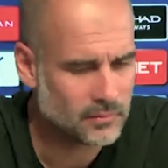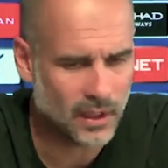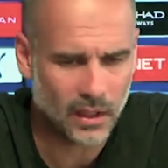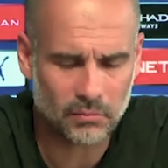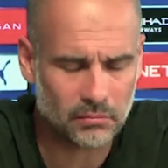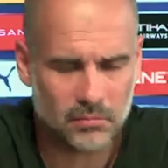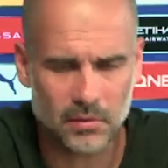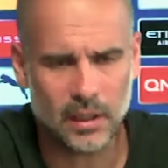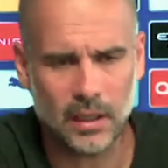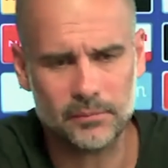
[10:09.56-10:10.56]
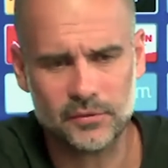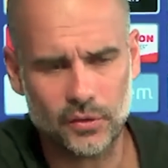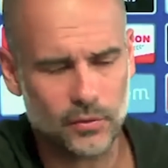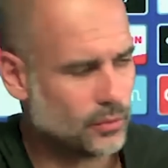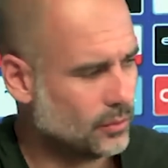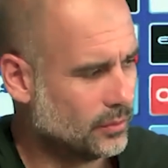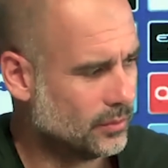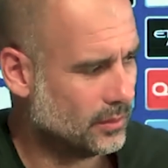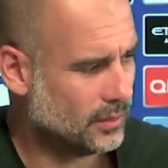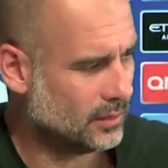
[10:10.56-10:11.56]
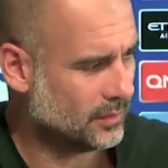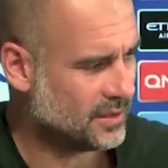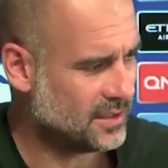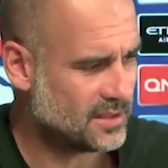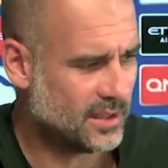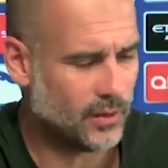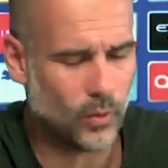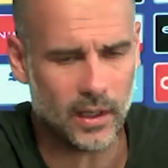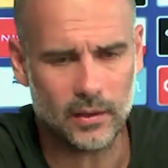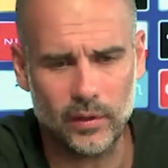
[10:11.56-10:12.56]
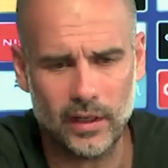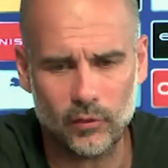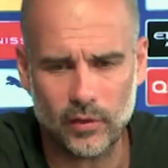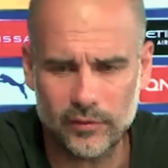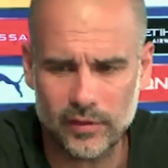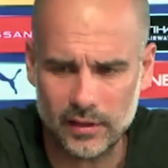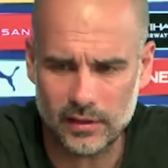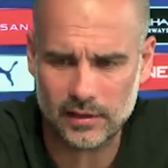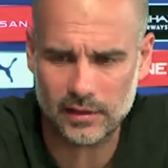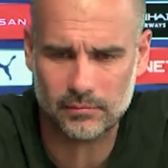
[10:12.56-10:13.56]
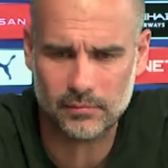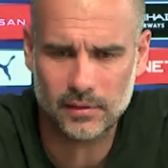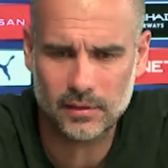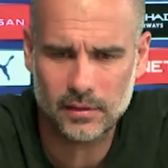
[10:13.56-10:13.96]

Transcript: I'm so since day one when I arrived here, and